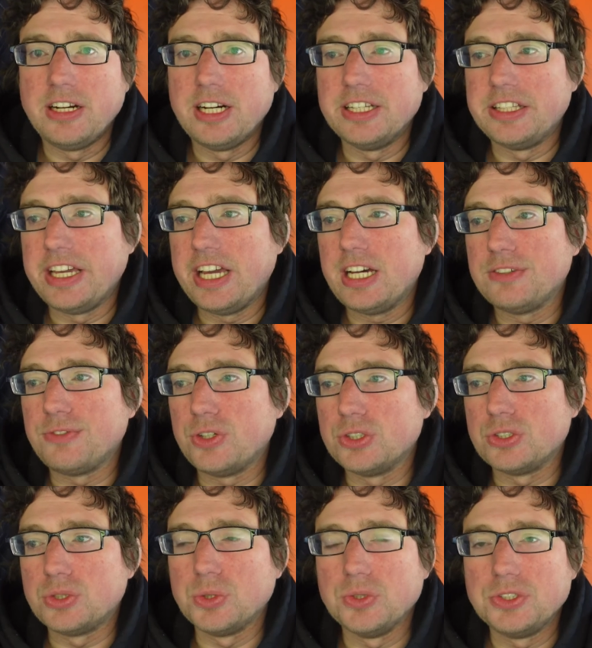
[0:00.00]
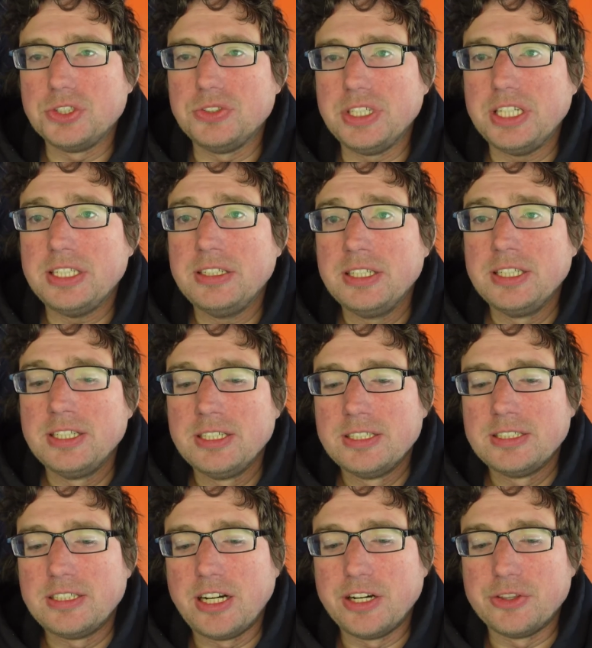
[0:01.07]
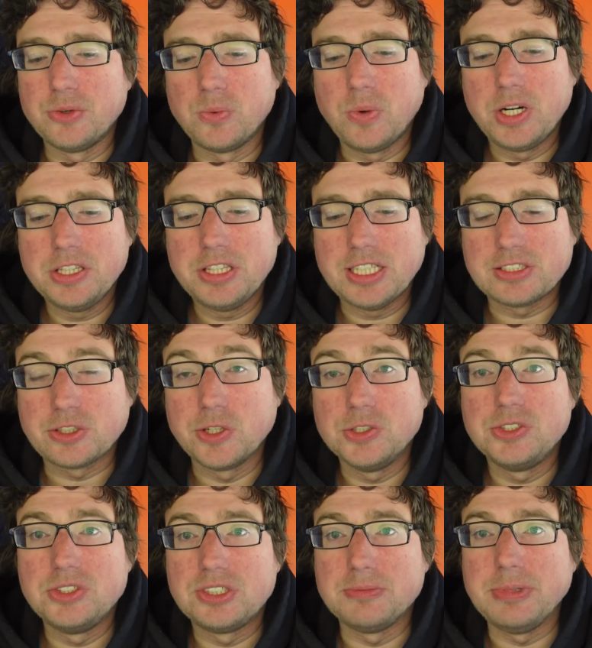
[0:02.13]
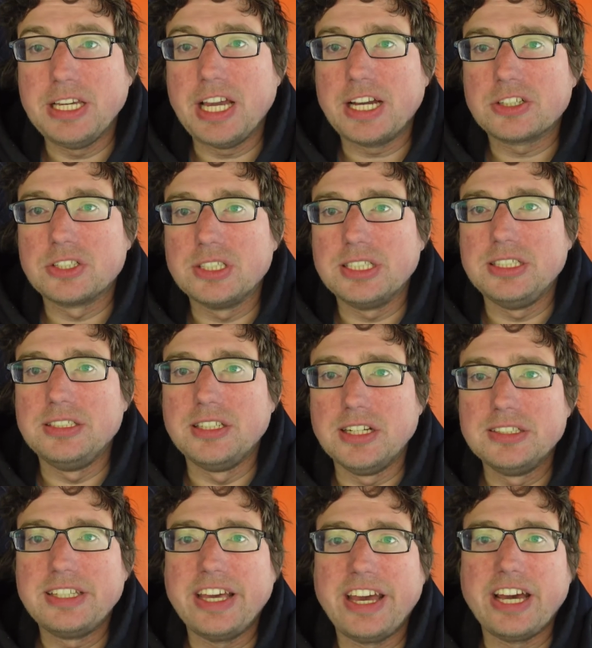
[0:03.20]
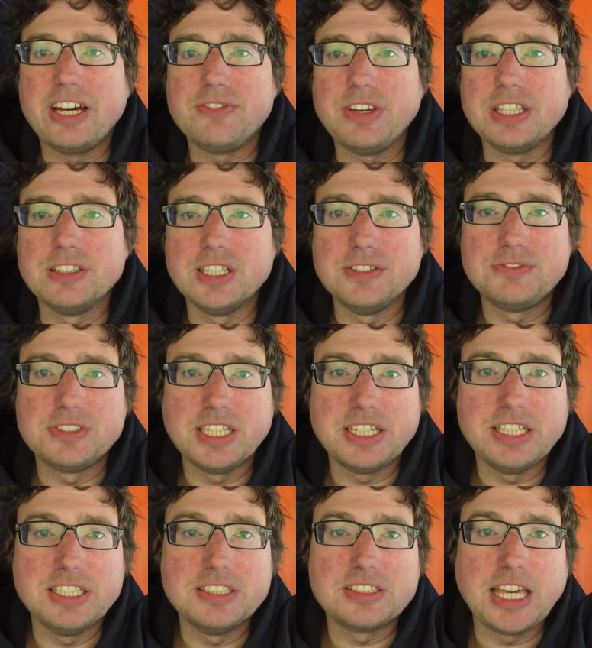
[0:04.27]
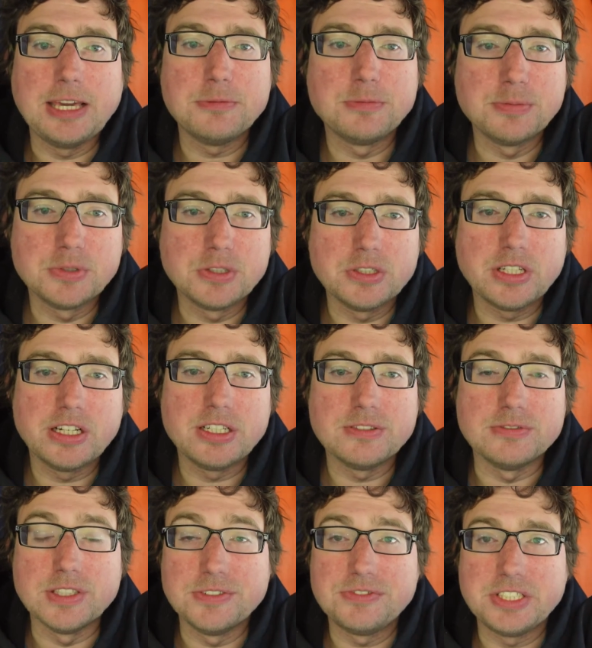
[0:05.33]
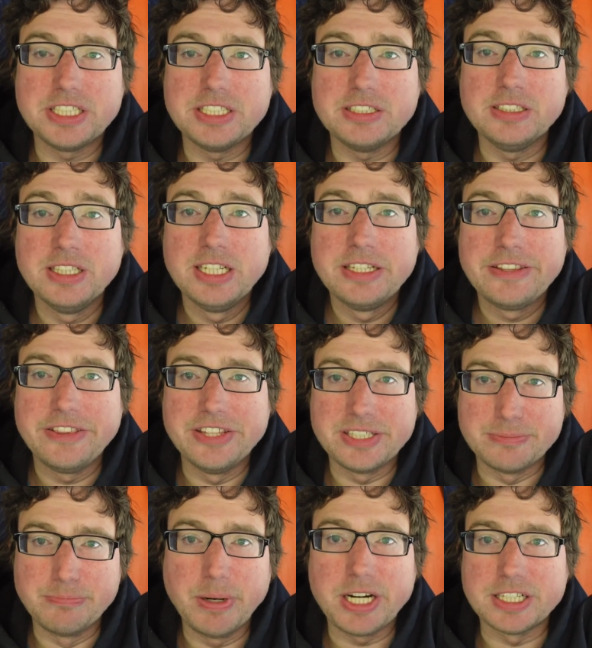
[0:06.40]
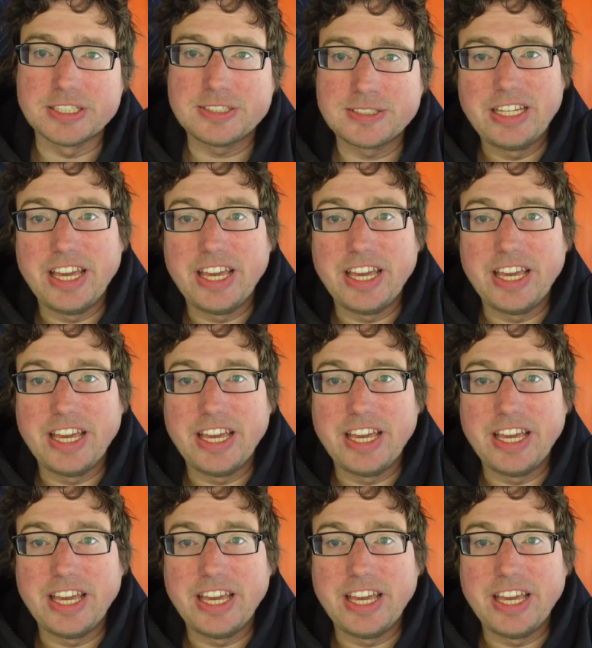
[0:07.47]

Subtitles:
They have all the tools you need. The one that's closest to me actually does have a lift that is capable of lifting this bus.